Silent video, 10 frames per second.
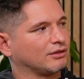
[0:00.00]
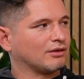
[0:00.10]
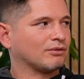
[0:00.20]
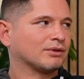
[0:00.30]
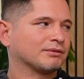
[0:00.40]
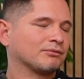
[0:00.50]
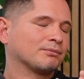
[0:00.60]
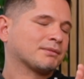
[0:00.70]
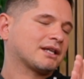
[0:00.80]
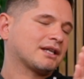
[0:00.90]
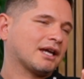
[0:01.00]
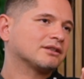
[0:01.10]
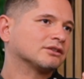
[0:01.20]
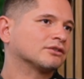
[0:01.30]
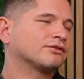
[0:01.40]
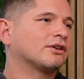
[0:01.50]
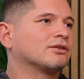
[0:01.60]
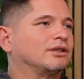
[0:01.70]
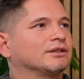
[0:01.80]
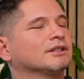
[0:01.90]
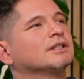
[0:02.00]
What my gaze is forward.